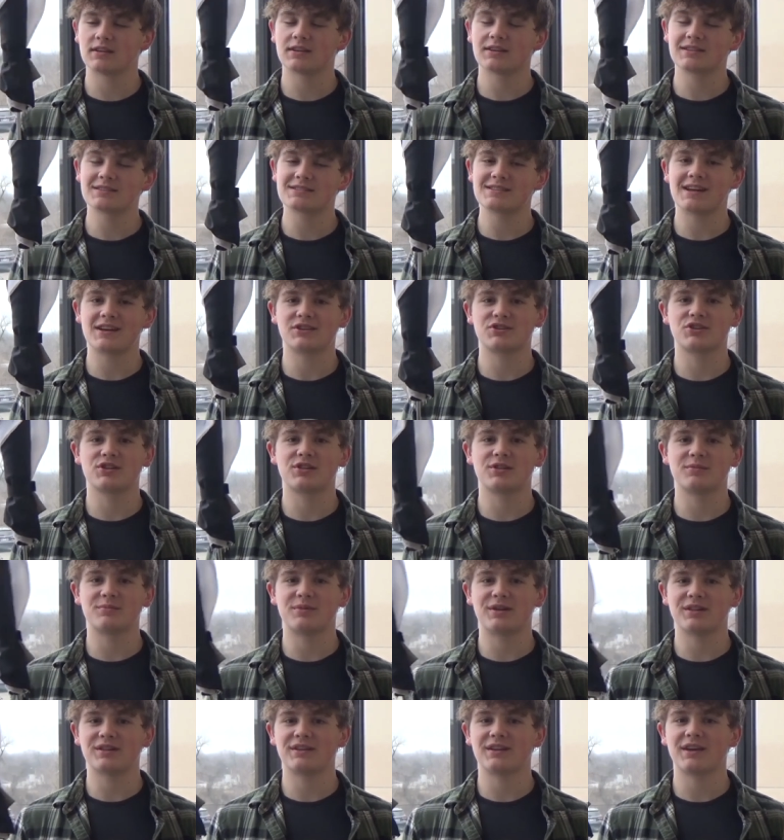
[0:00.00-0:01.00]
it's National
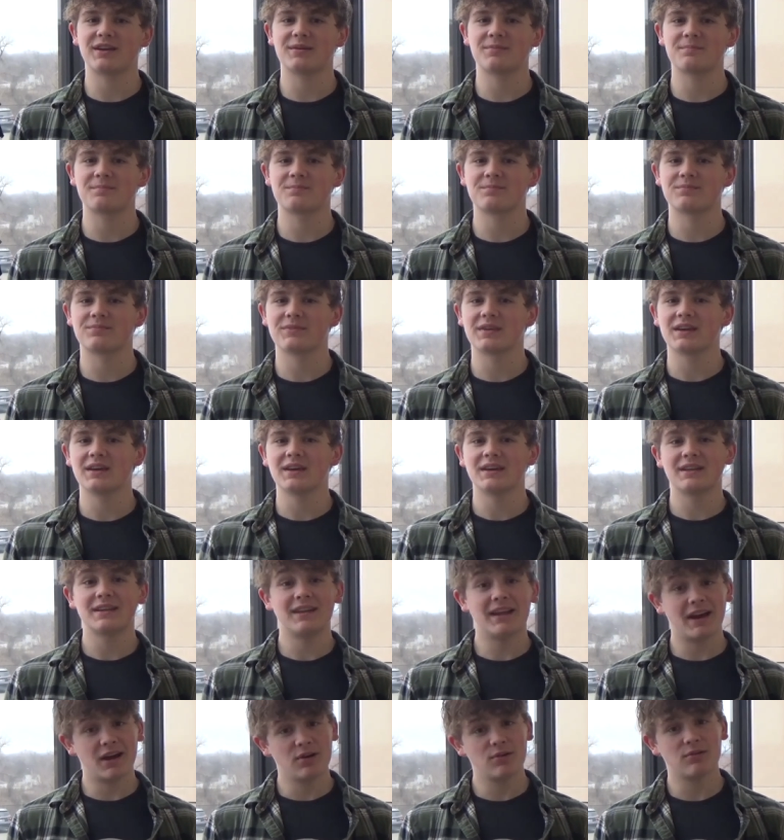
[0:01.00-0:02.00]
Umbrella Day.
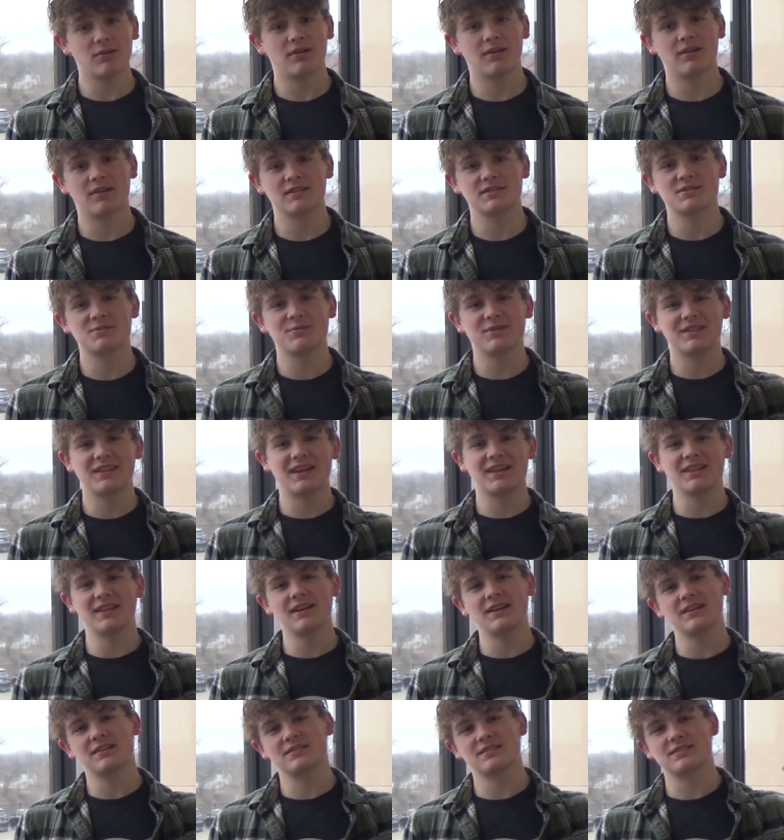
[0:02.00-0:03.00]
Now, awesome with the
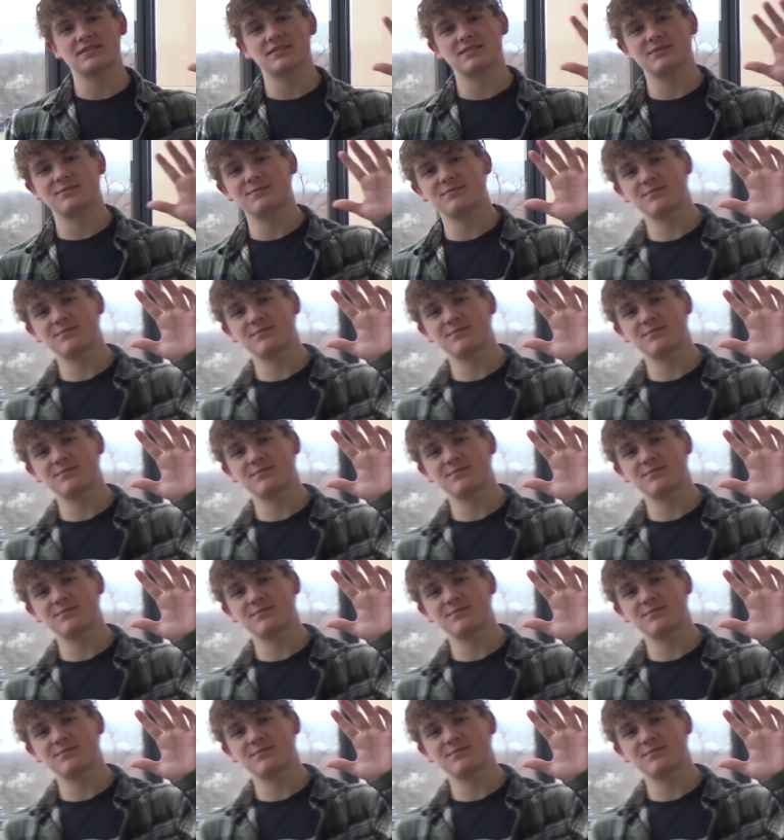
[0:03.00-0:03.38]
athletics.